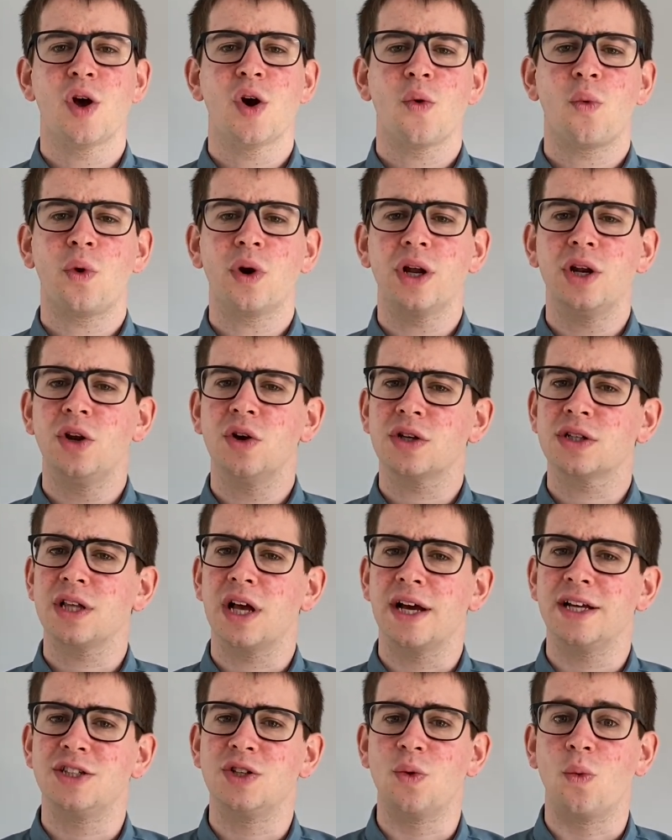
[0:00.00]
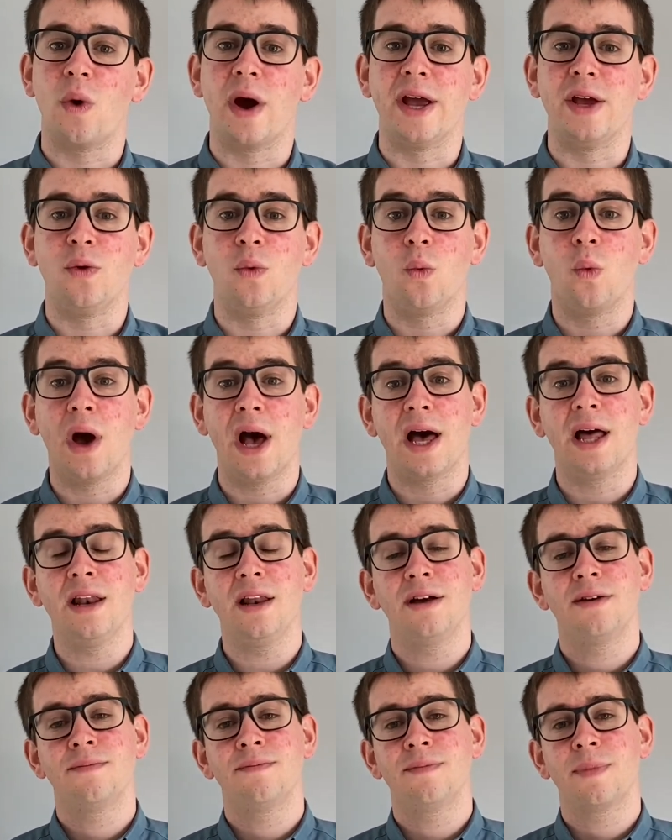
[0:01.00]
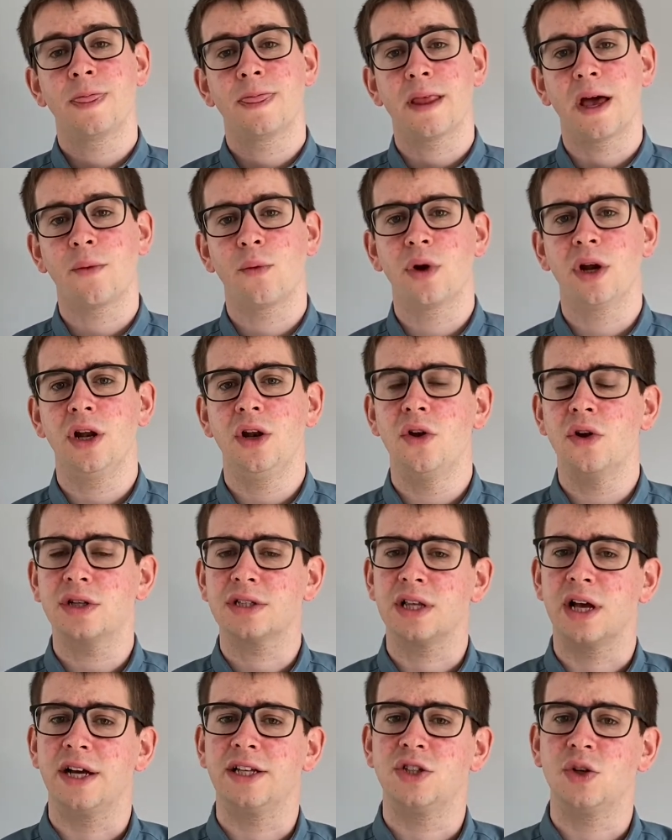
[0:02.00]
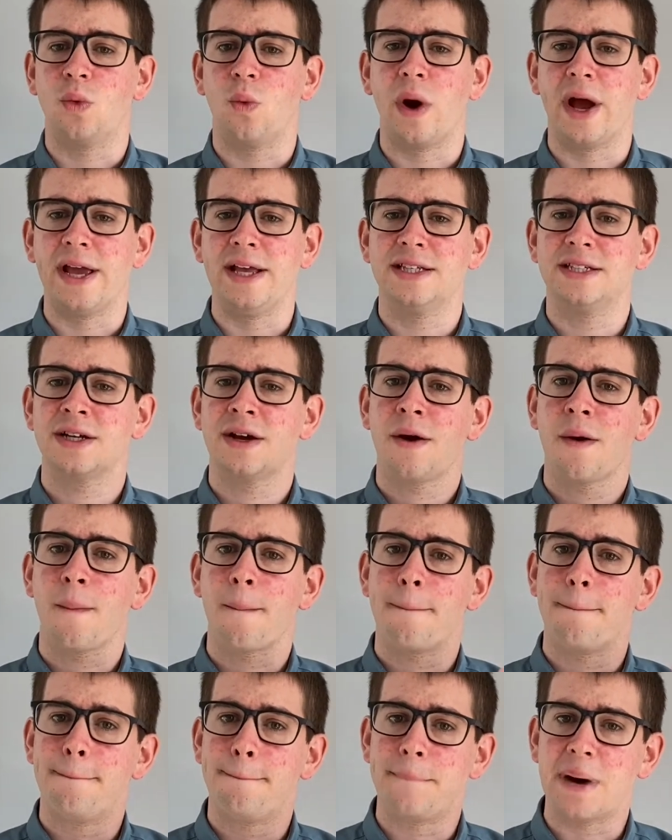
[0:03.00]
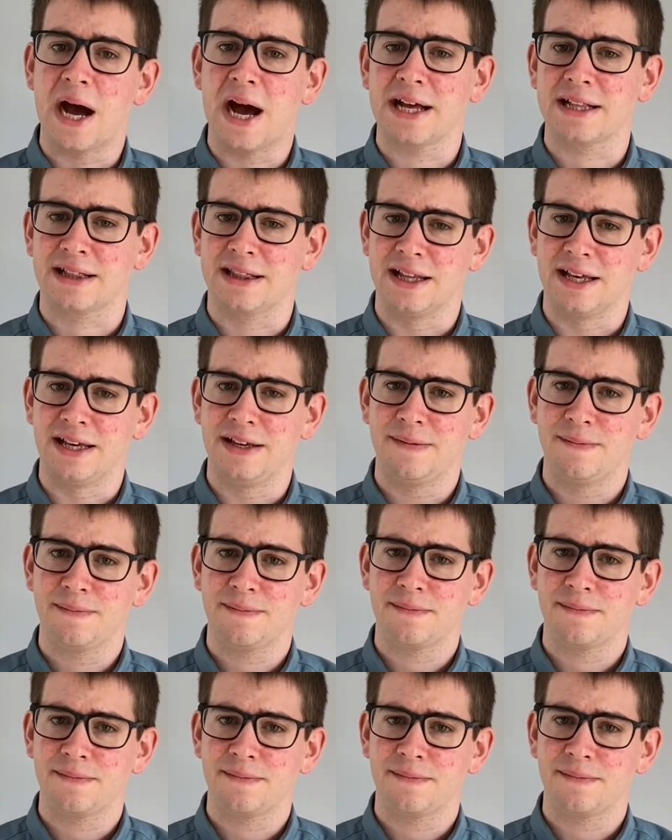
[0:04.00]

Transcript: what it looks like to wait well and what it looks like to wait badly.